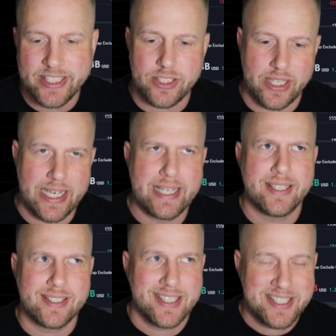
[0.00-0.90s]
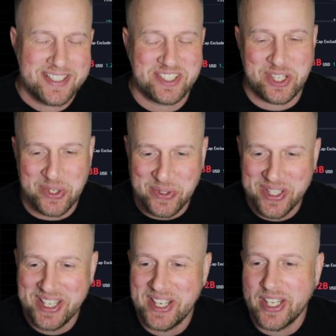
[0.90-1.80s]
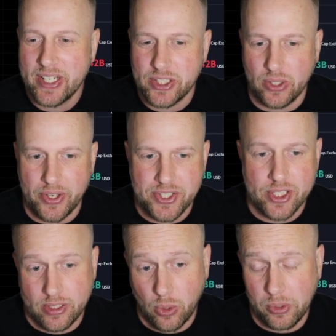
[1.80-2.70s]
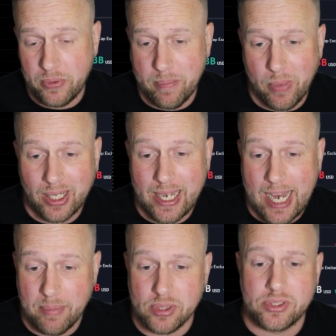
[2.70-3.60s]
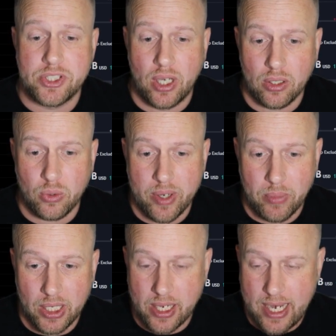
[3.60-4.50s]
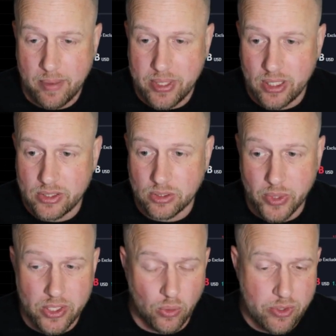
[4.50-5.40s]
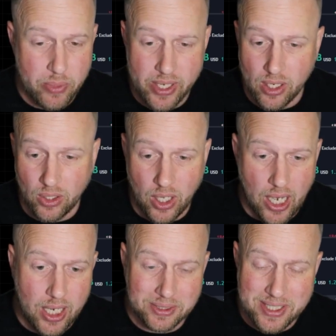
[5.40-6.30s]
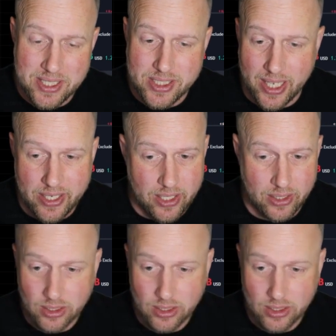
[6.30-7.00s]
indices too. So this is the total 3 market cap. So this is your altcoin market cap here. So we know we've been in a long descending